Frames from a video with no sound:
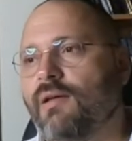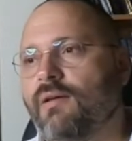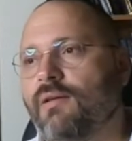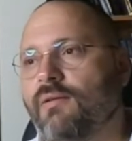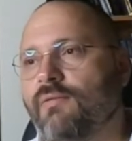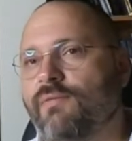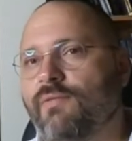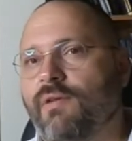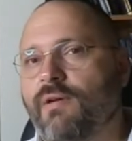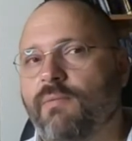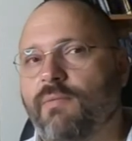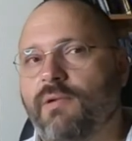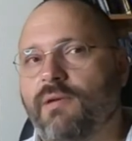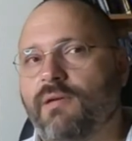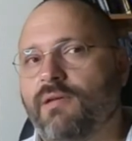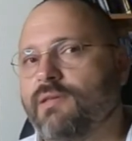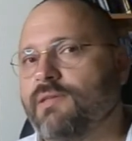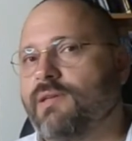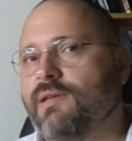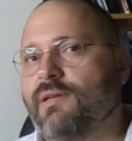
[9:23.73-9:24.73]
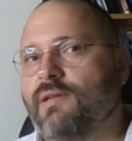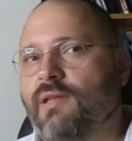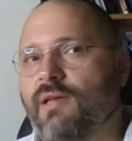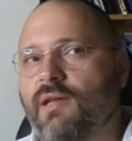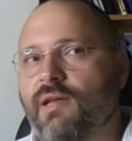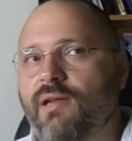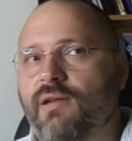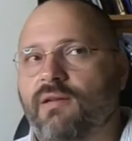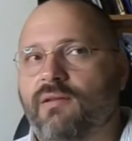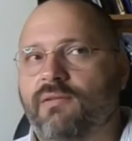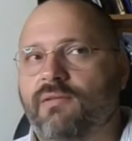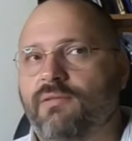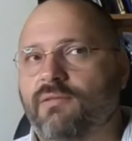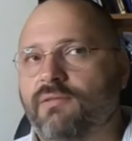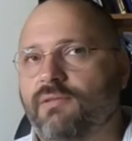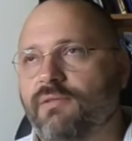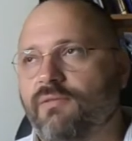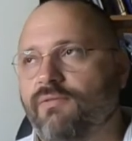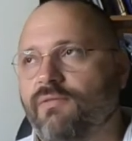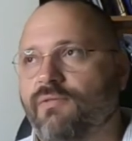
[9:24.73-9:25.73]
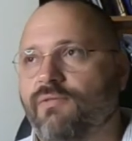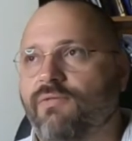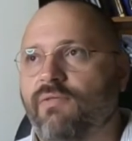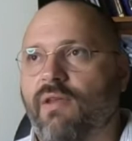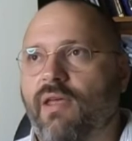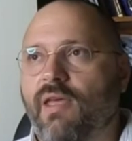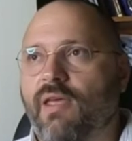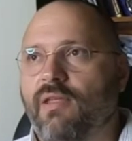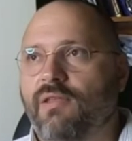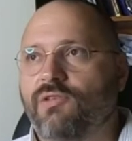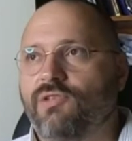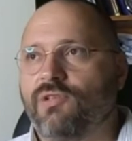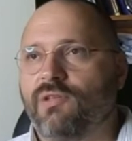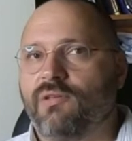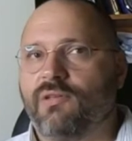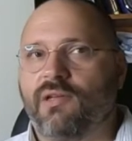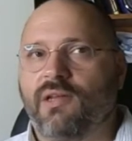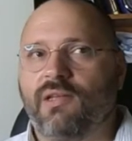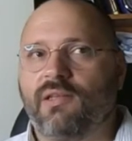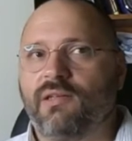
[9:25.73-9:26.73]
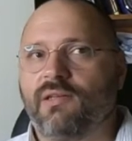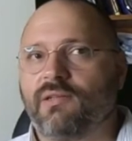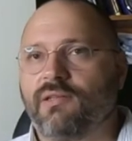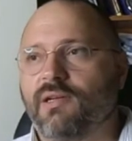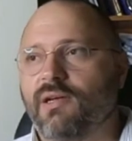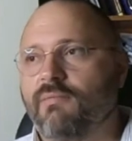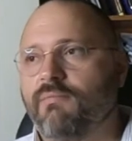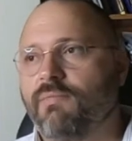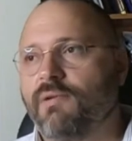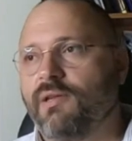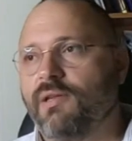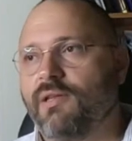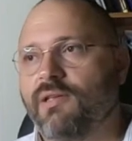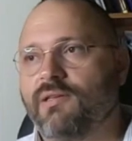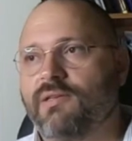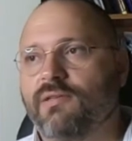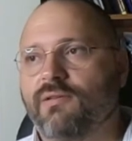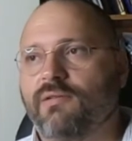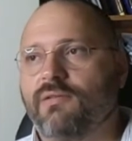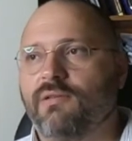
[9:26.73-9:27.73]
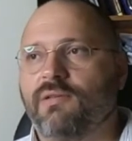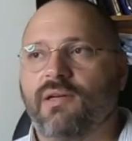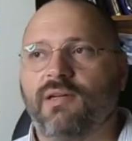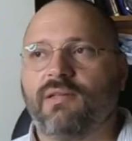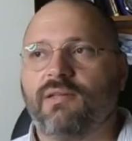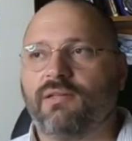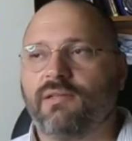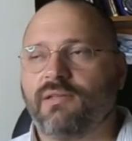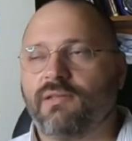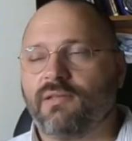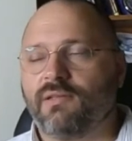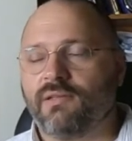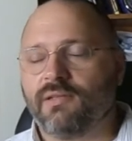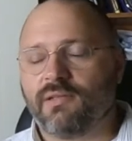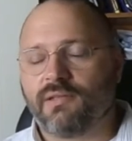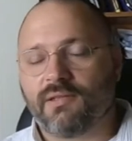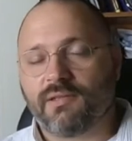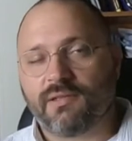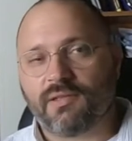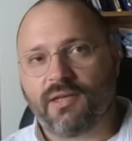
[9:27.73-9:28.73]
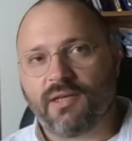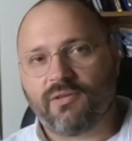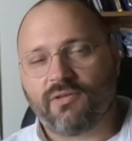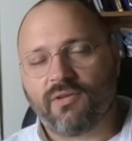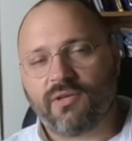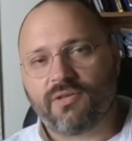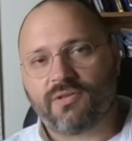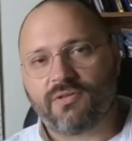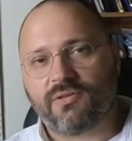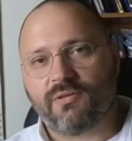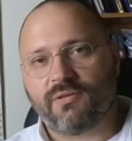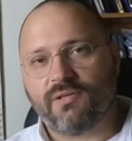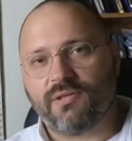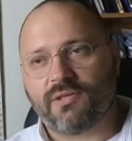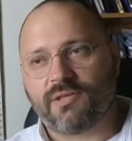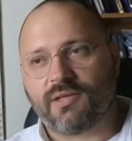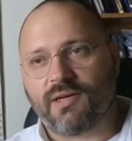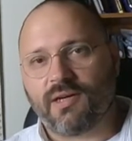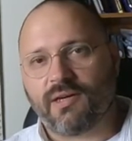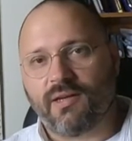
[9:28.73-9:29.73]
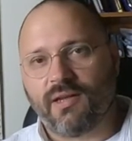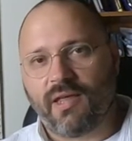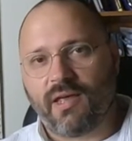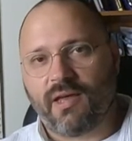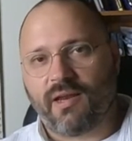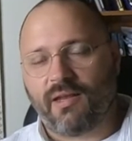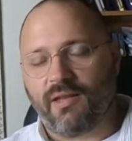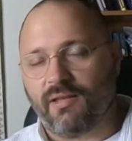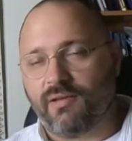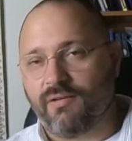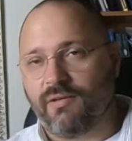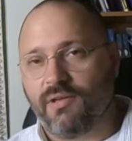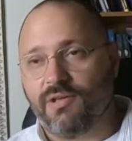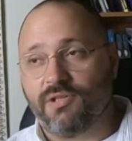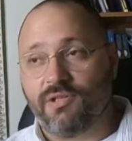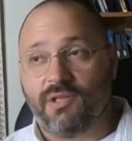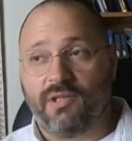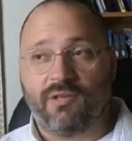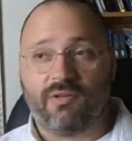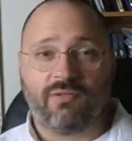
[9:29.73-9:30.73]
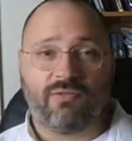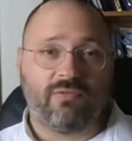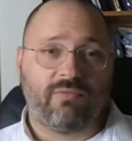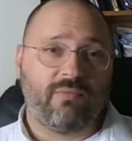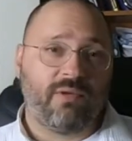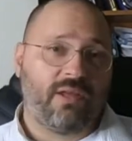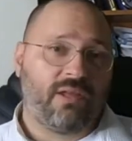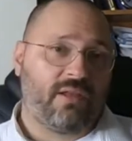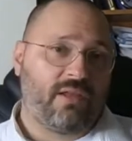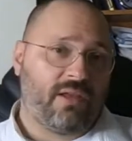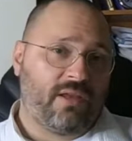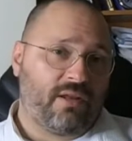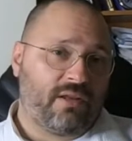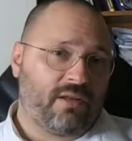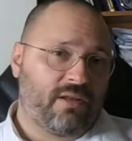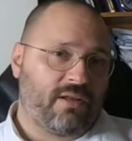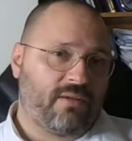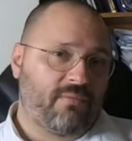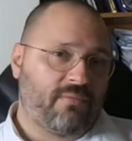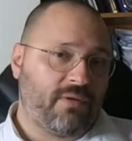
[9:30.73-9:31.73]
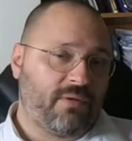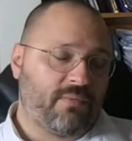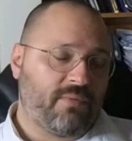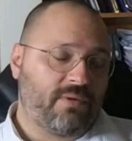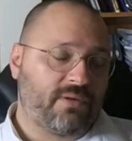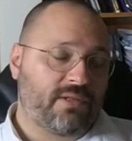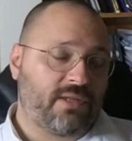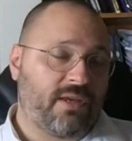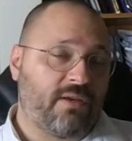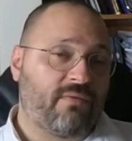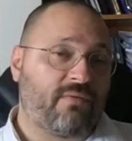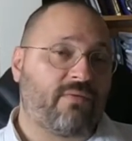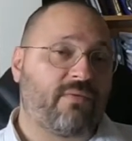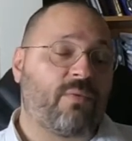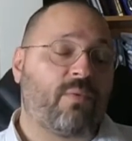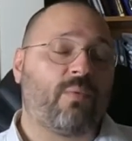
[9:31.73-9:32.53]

If the Americans are there, if the French and other companies or other countries' soldiers are there in the region in order to make their people safe,